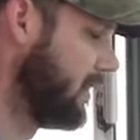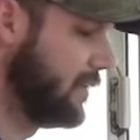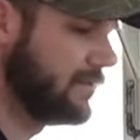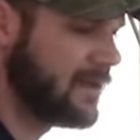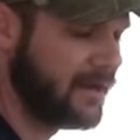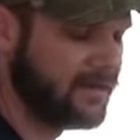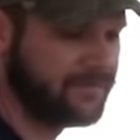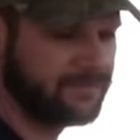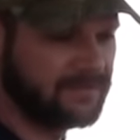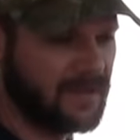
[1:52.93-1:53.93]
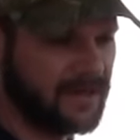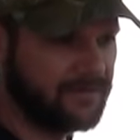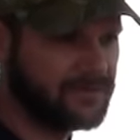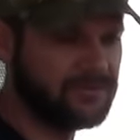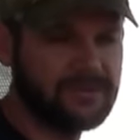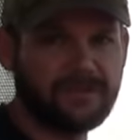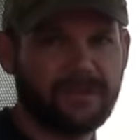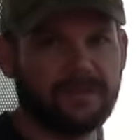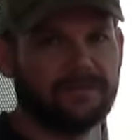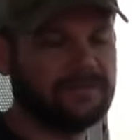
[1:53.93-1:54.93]
It's not enough. Not enough juice to
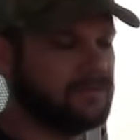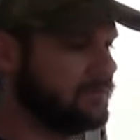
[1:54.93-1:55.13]
turn it over.